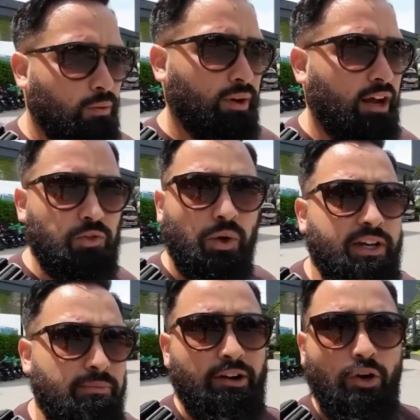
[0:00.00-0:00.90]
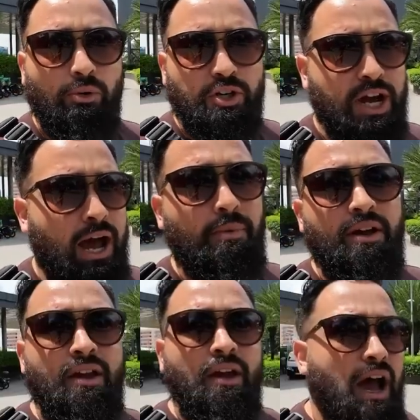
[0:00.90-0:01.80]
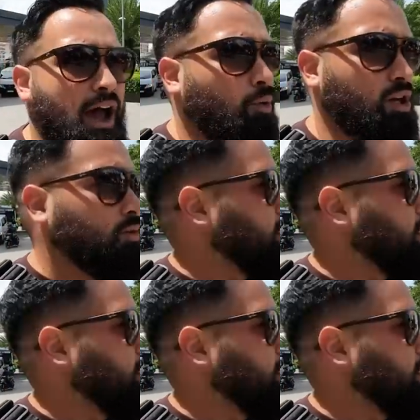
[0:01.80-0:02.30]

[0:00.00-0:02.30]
when I was working my normal job. I worked